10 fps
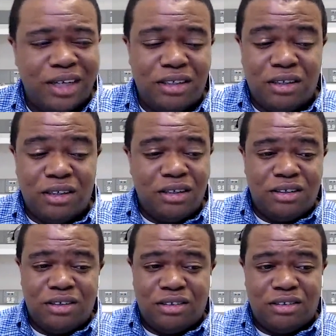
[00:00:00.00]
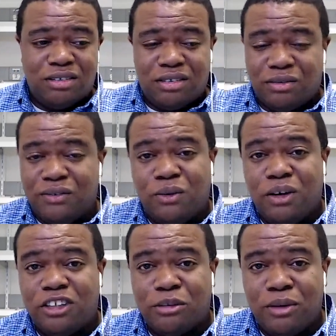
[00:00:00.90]
charge
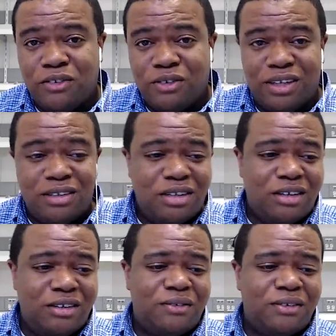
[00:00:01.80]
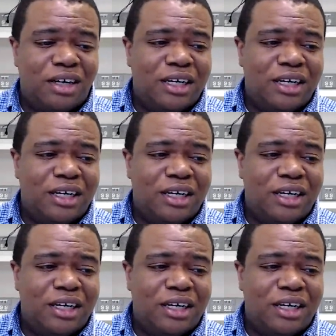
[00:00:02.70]
300-400 bucks for their stuff.